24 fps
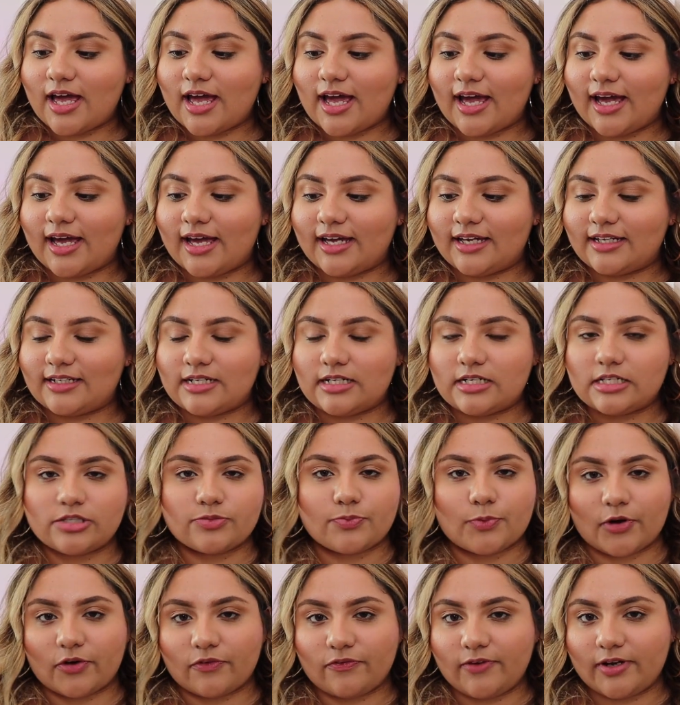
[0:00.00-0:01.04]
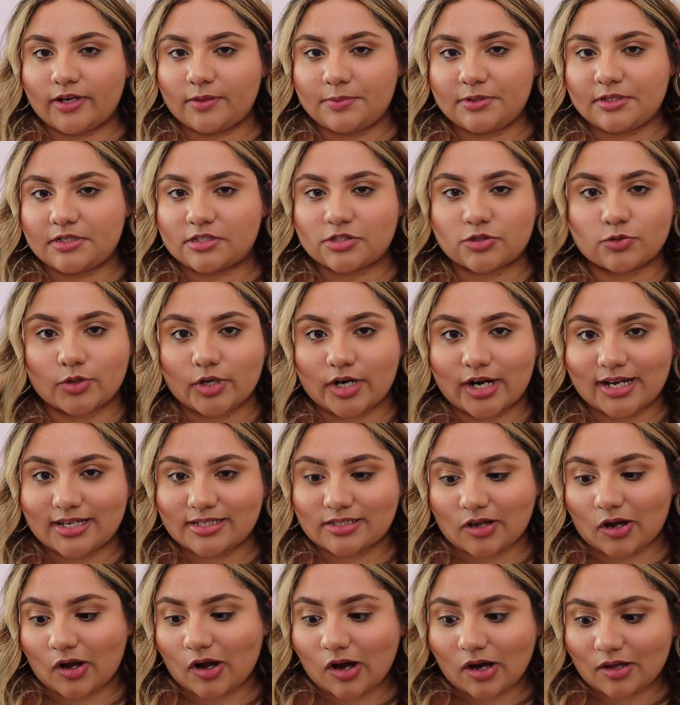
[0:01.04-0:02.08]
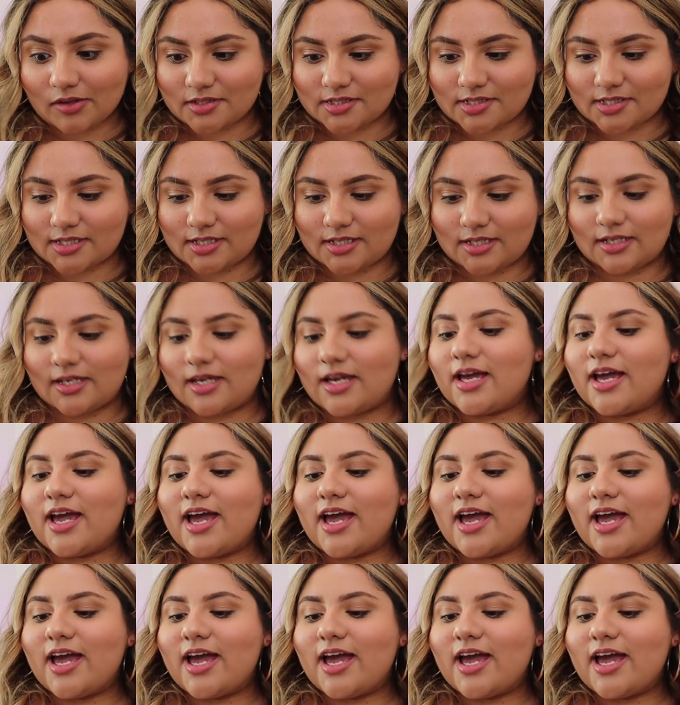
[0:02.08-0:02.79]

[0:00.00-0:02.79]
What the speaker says: and it is perfect because Twitter has all the tea.